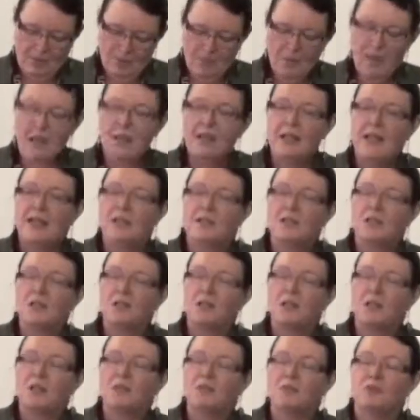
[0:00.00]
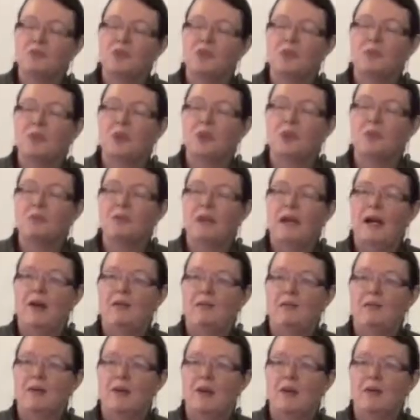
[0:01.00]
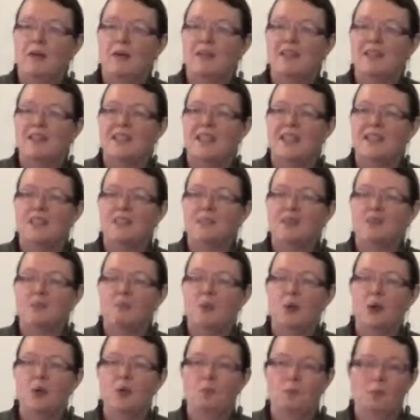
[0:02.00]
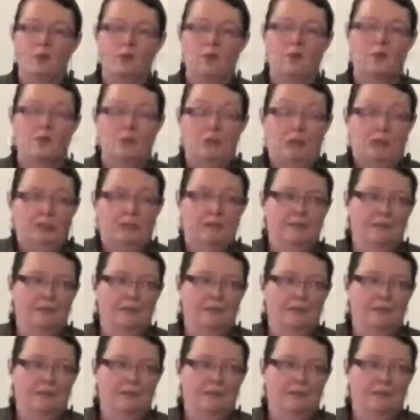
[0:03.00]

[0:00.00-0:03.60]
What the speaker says: Mark had this wonderful quote about a sense of purpose.